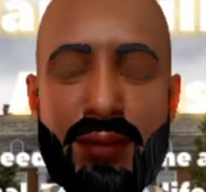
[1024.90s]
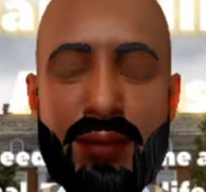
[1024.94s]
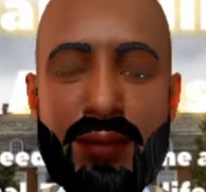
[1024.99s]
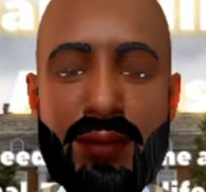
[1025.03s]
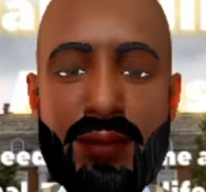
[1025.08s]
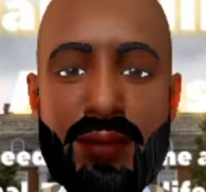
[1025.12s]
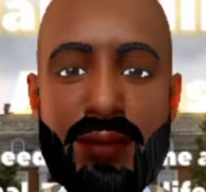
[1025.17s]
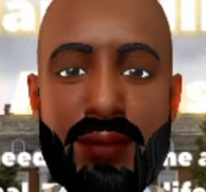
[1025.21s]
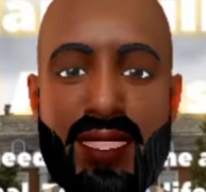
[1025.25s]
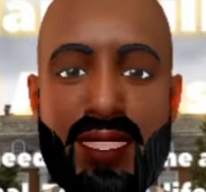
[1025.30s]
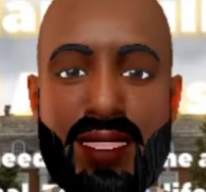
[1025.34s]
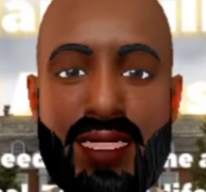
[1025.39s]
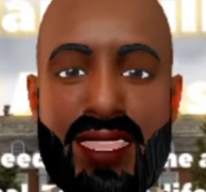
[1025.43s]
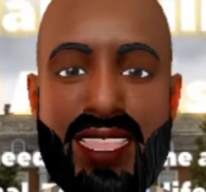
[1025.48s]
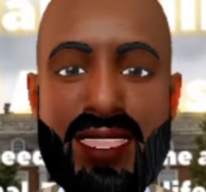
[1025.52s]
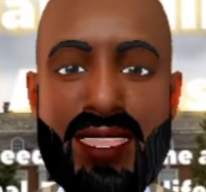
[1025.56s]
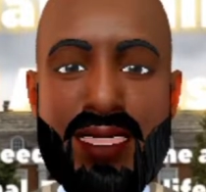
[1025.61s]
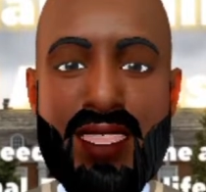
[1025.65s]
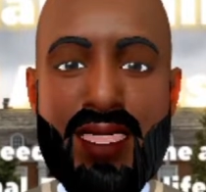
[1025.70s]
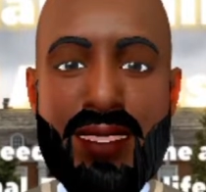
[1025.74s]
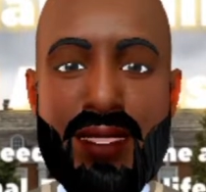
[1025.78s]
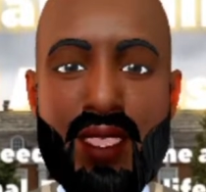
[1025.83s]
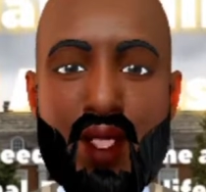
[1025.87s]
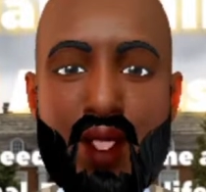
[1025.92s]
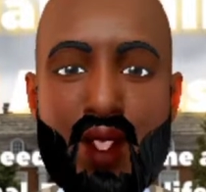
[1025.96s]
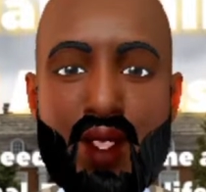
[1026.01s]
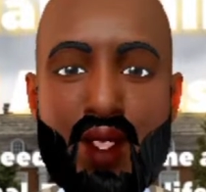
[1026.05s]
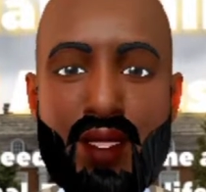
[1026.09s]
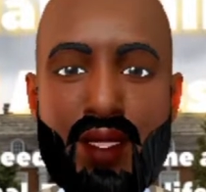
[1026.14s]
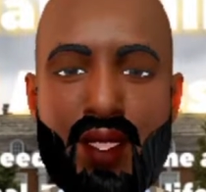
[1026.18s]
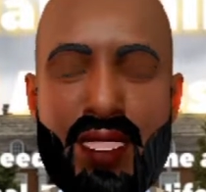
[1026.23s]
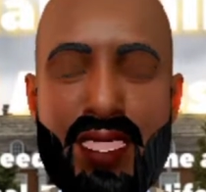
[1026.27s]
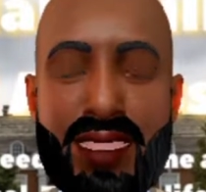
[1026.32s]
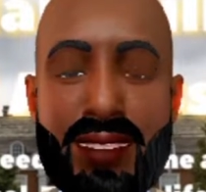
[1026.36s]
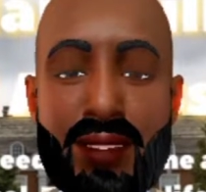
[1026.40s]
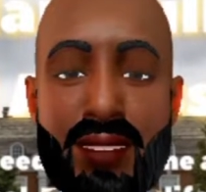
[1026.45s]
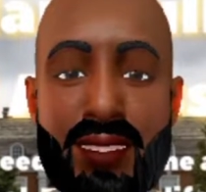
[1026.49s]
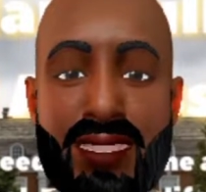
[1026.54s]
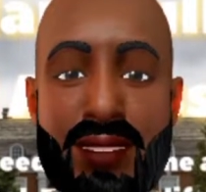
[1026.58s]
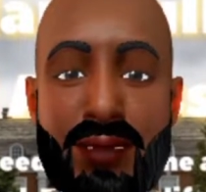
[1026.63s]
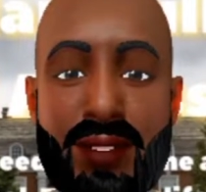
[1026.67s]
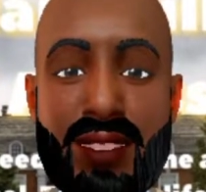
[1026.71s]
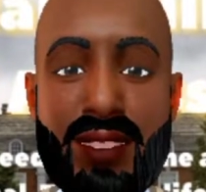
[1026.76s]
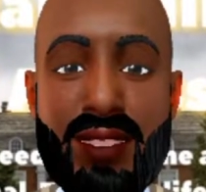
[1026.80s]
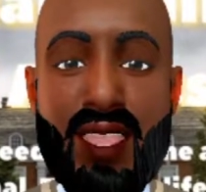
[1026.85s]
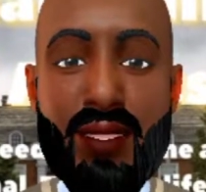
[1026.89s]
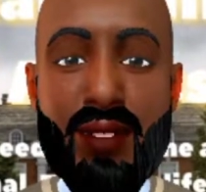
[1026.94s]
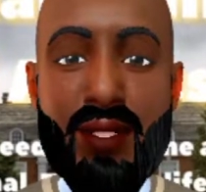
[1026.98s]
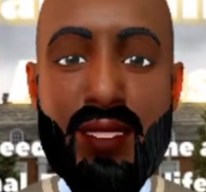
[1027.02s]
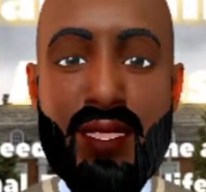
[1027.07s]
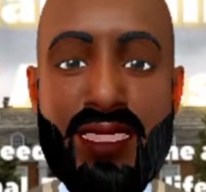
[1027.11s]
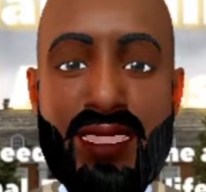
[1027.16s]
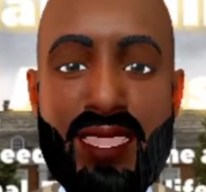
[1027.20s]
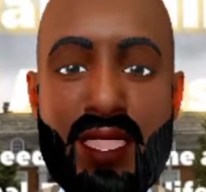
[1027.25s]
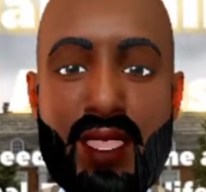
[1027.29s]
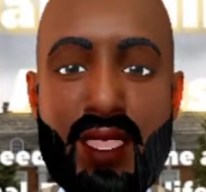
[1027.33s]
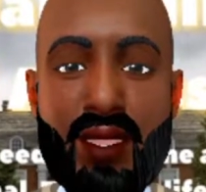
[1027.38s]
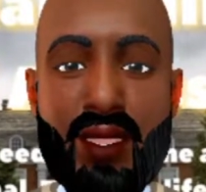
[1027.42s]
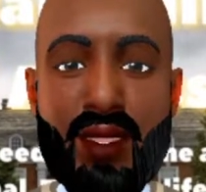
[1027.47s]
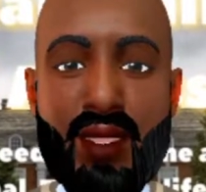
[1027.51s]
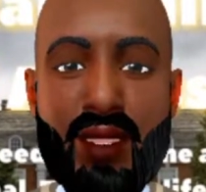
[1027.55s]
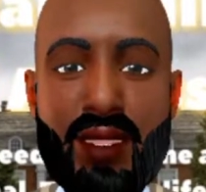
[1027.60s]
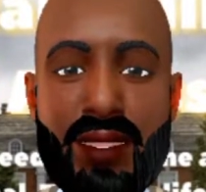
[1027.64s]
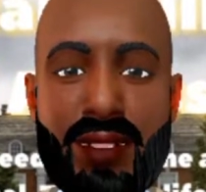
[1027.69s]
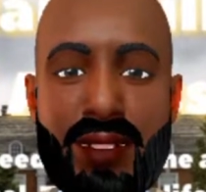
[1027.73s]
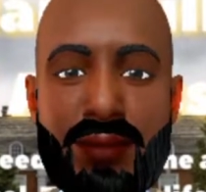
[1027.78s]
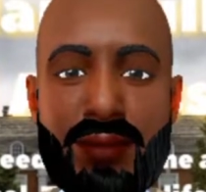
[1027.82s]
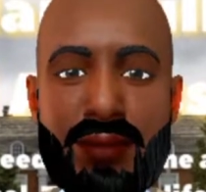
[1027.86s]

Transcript: A tender offer is a public offer